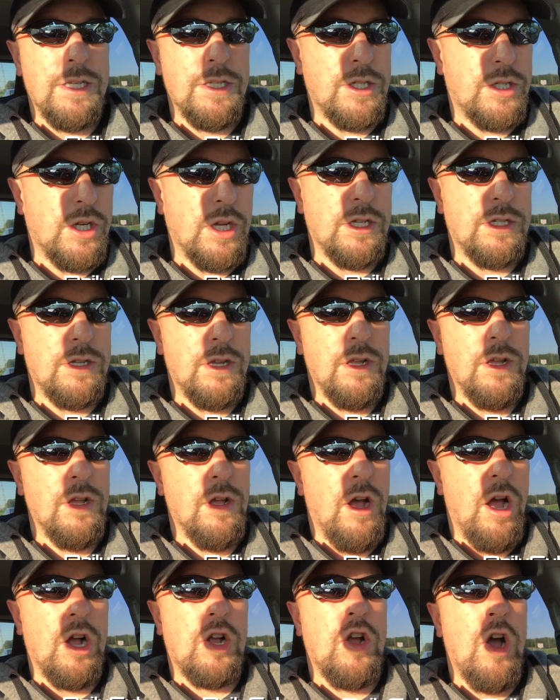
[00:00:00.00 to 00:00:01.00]
It's just
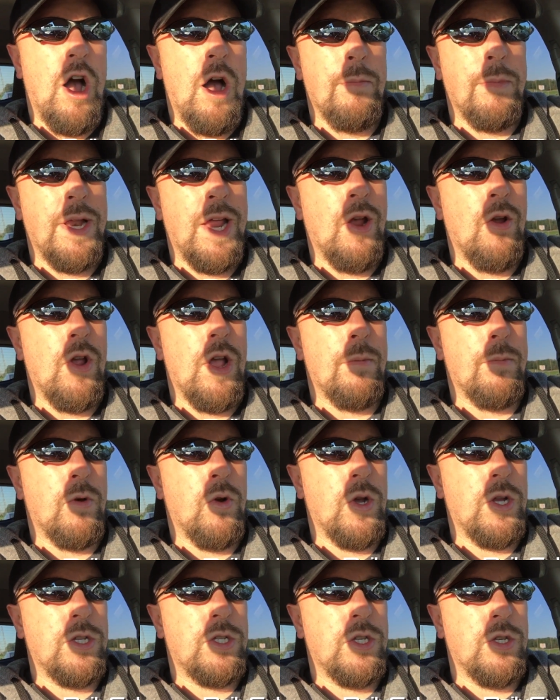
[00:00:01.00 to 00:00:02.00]
a common area I'm going